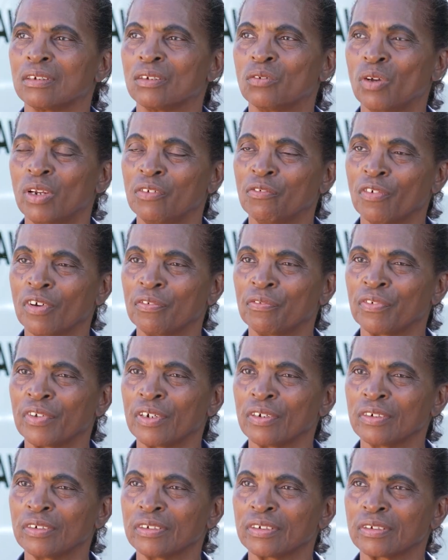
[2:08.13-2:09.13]
25
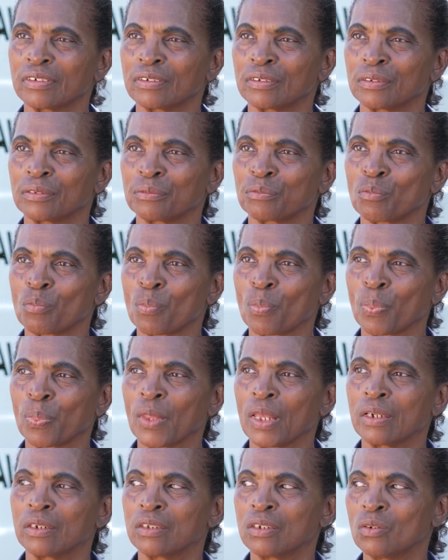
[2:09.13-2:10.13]
years,
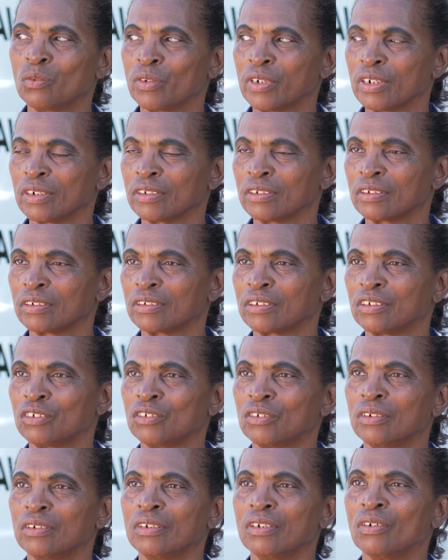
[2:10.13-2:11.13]
2 years
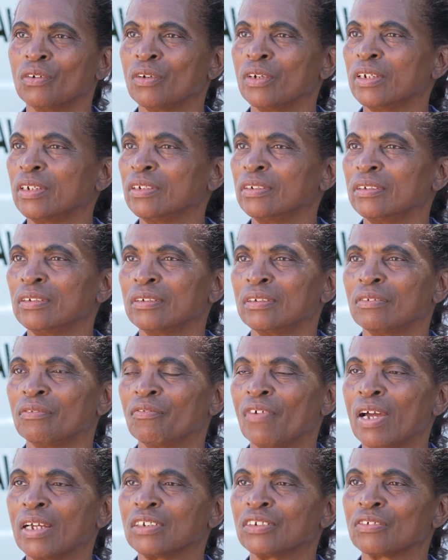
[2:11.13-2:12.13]
doing
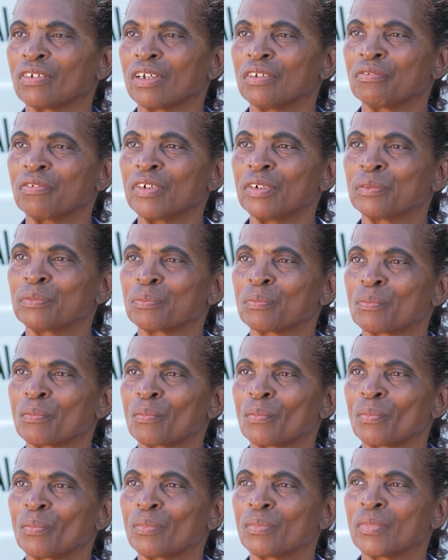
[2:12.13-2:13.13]
van driver,
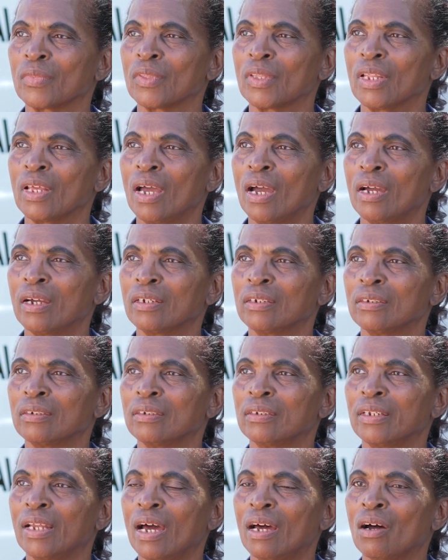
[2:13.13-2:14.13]

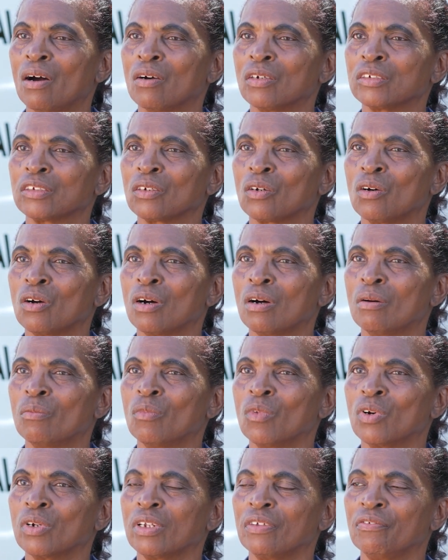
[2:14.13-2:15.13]
and that also
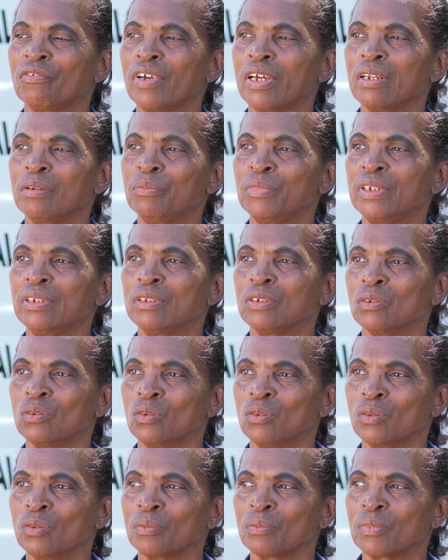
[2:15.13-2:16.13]
motivated me too.
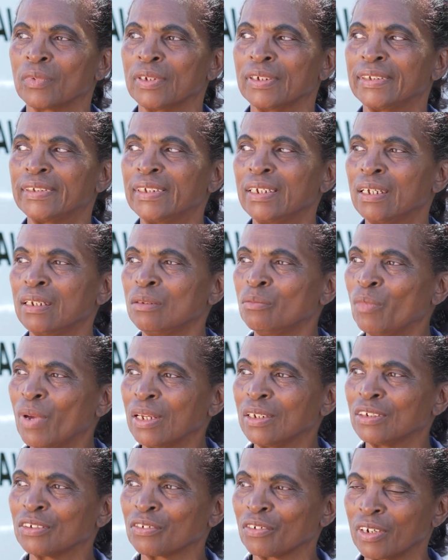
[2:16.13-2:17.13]
Seeing
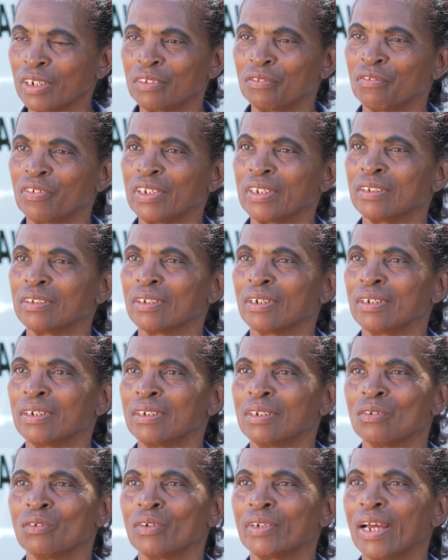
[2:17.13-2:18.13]
men driving, I
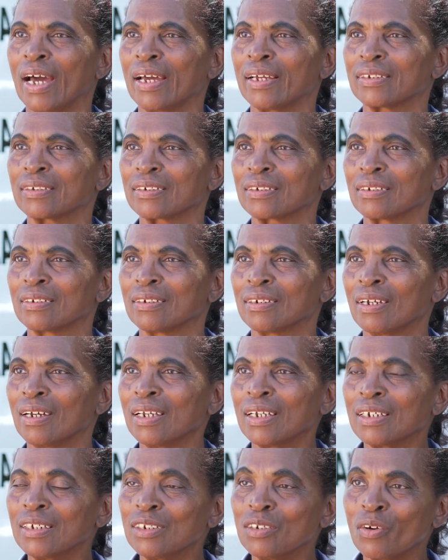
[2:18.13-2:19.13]
know that
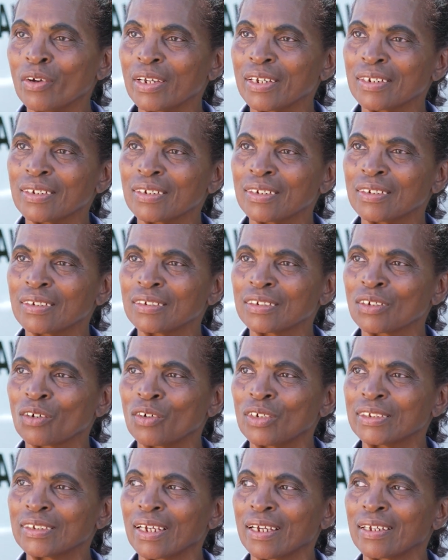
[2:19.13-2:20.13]
I could do it.
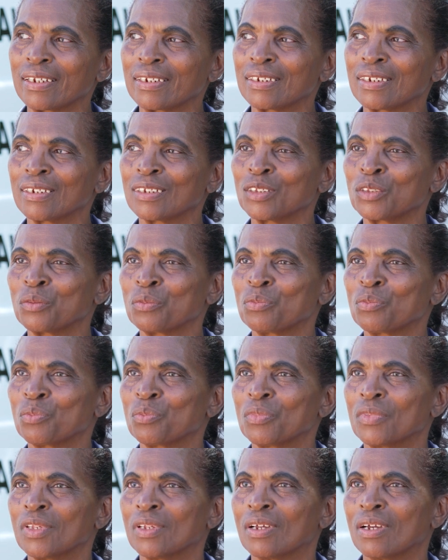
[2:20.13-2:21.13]
So I said,
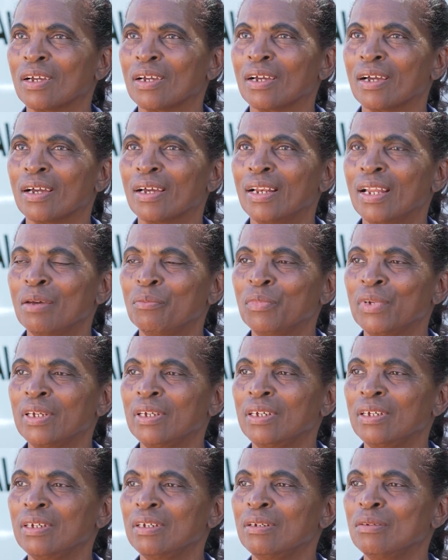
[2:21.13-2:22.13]
let
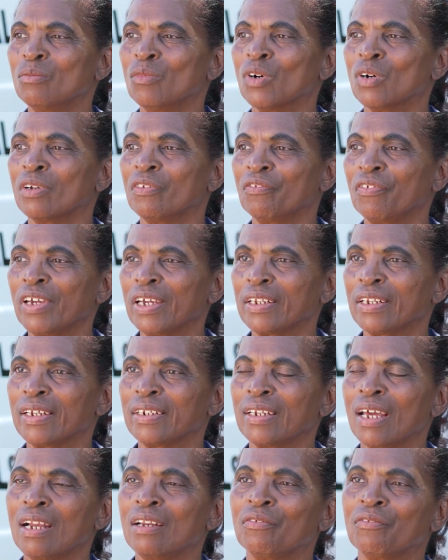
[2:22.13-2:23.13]
me motivate
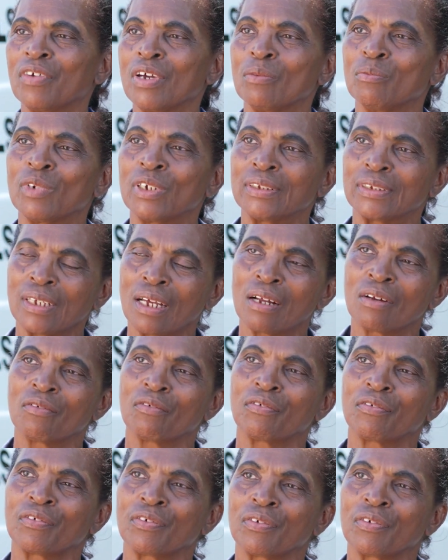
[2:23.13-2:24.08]
and elevate myself